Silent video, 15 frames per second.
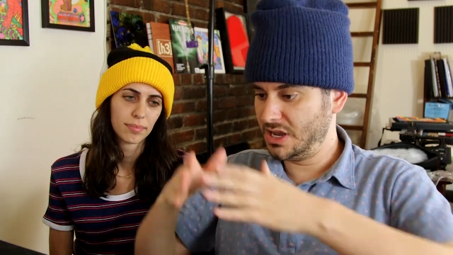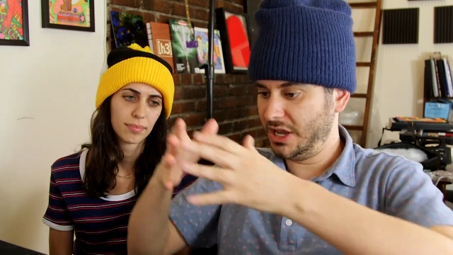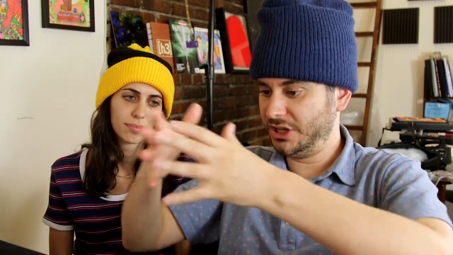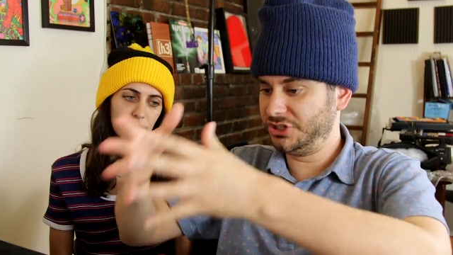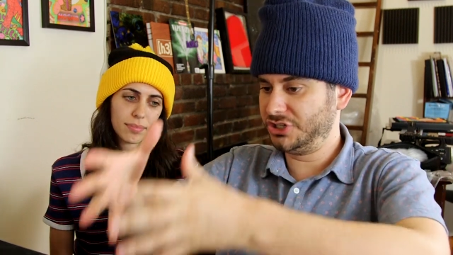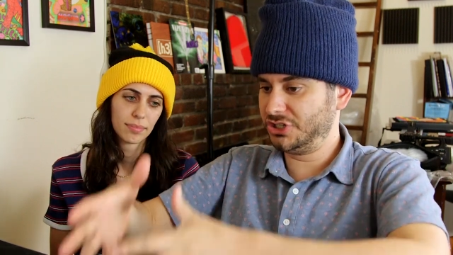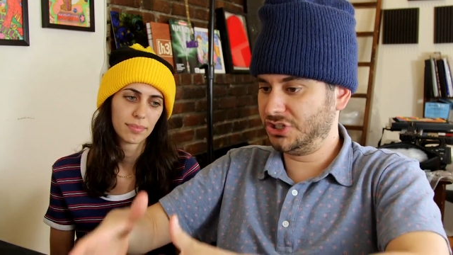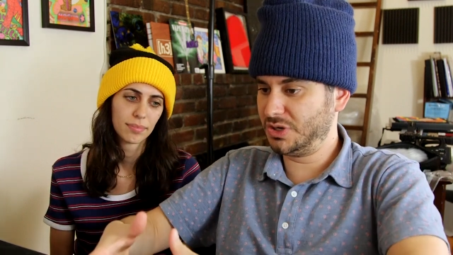
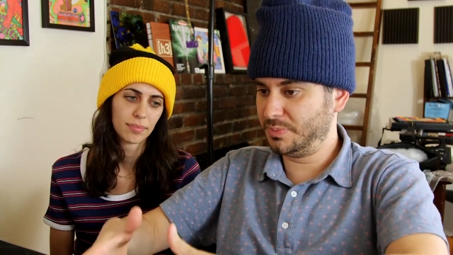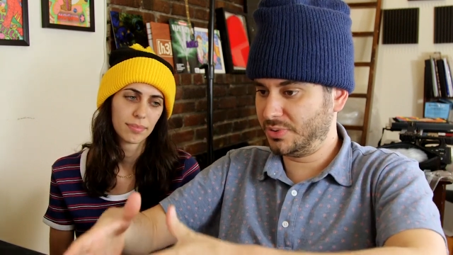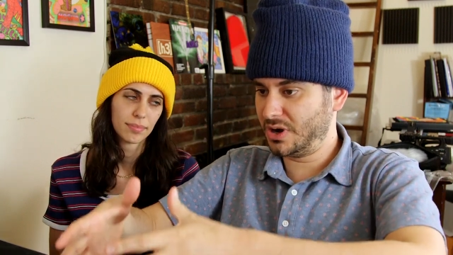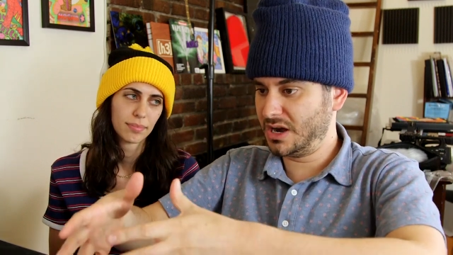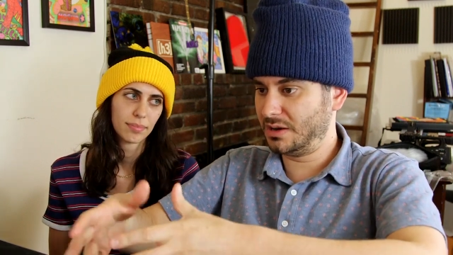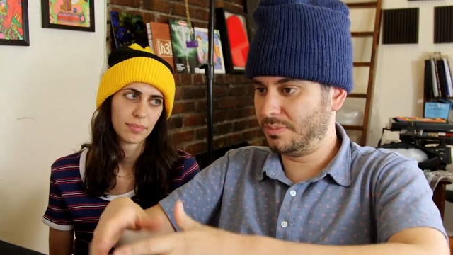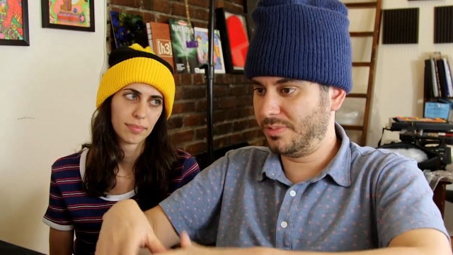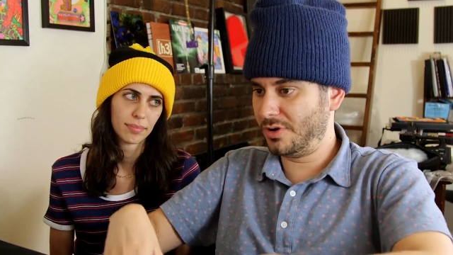Speaker 1: It's just a
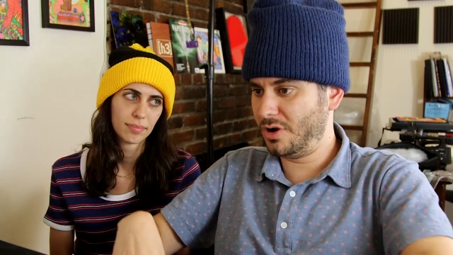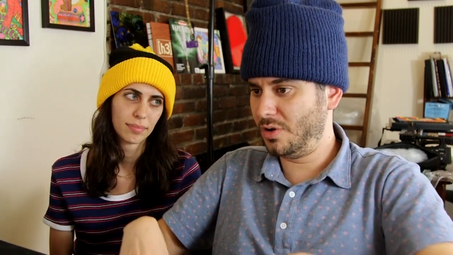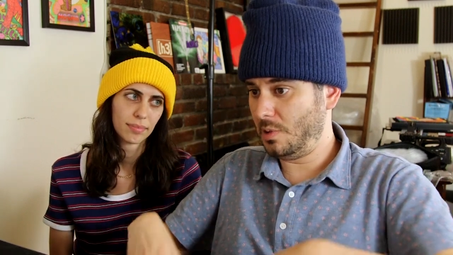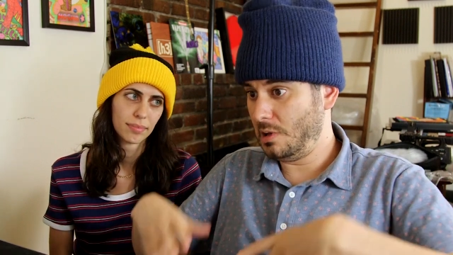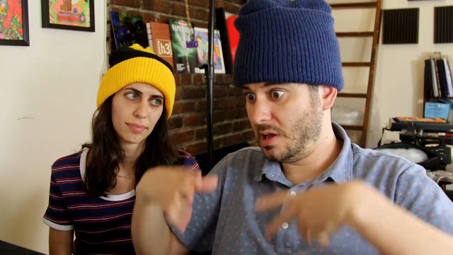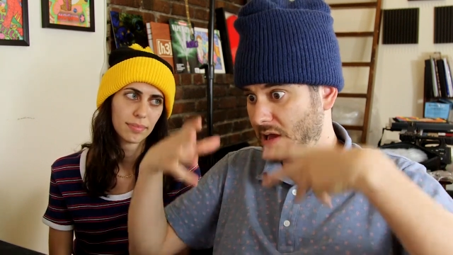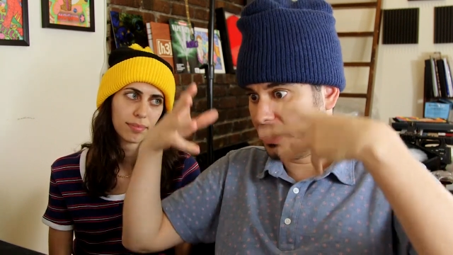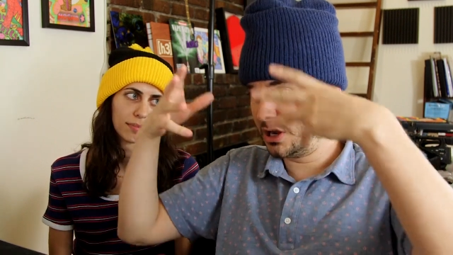prank,
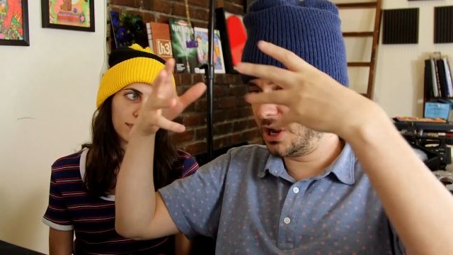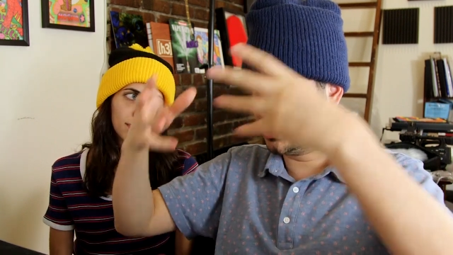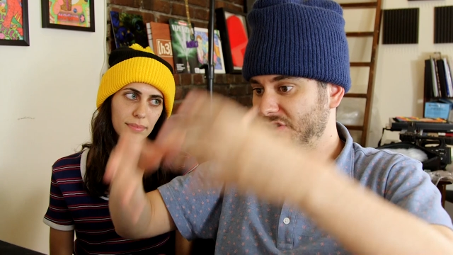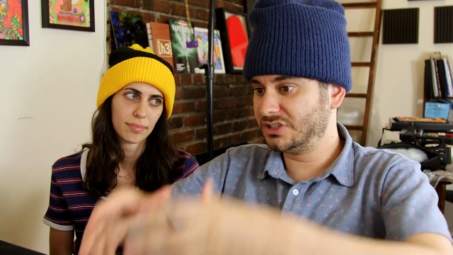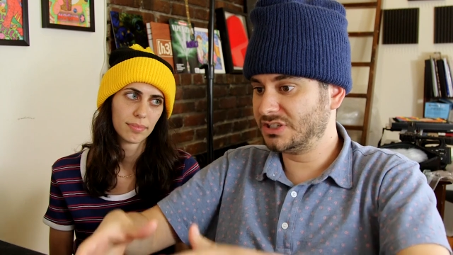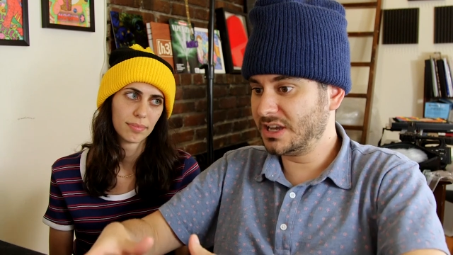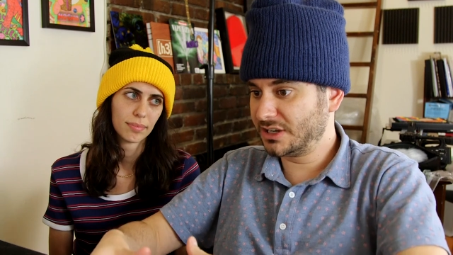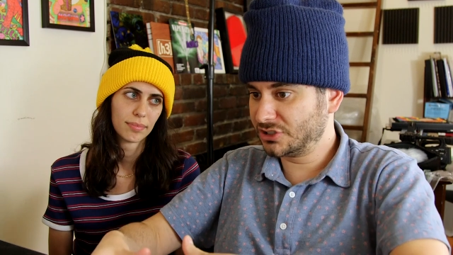bro. Gone
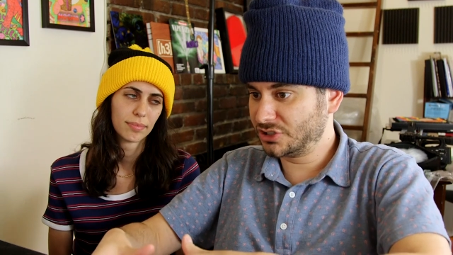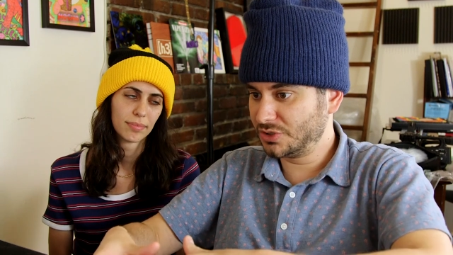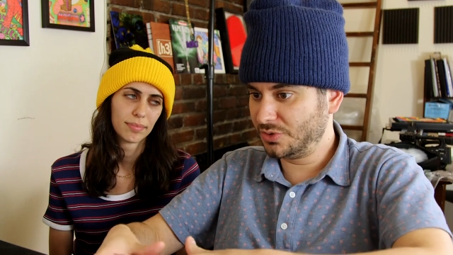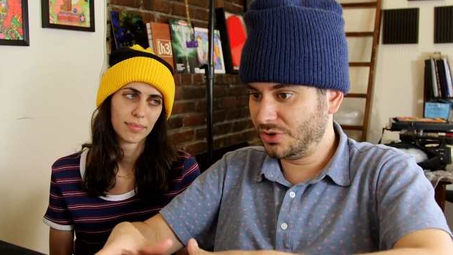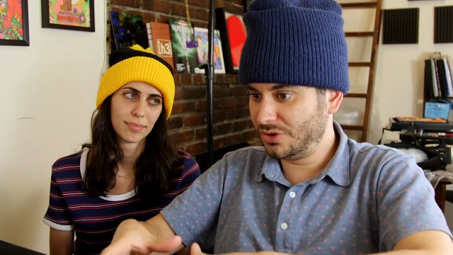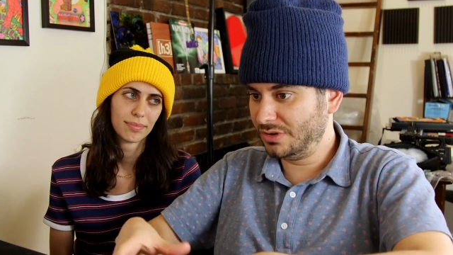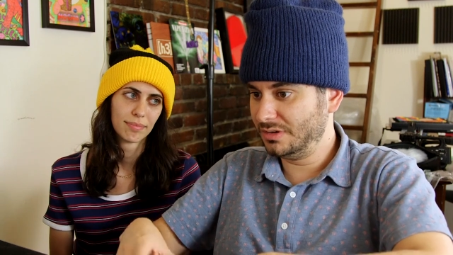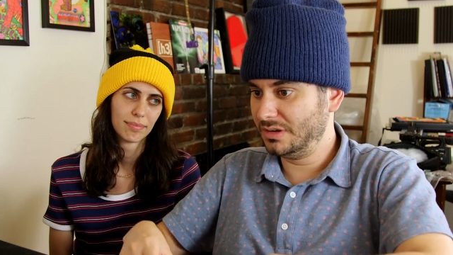
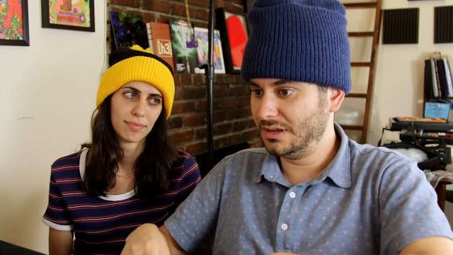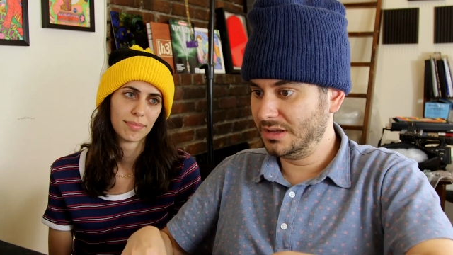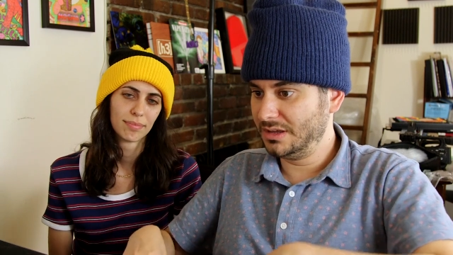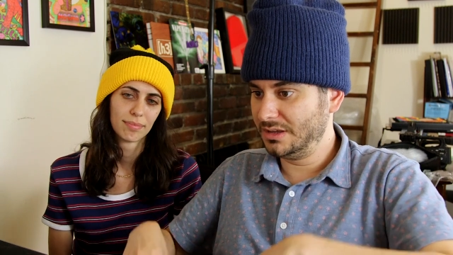sexual.